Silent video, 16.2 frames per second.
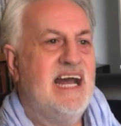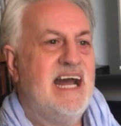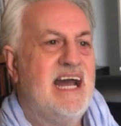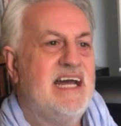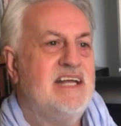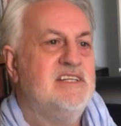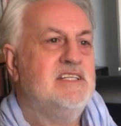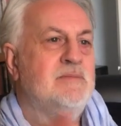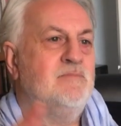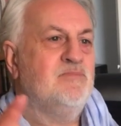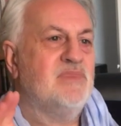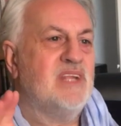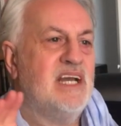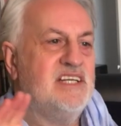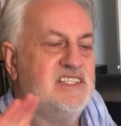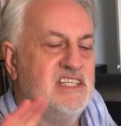And
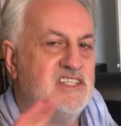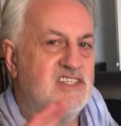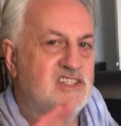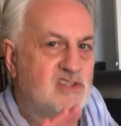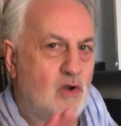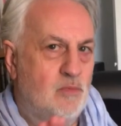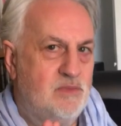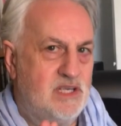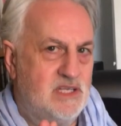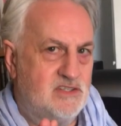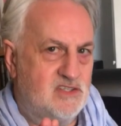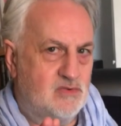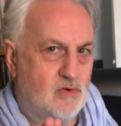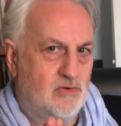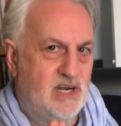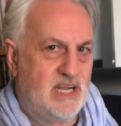a dystopian
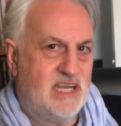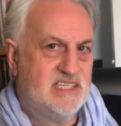story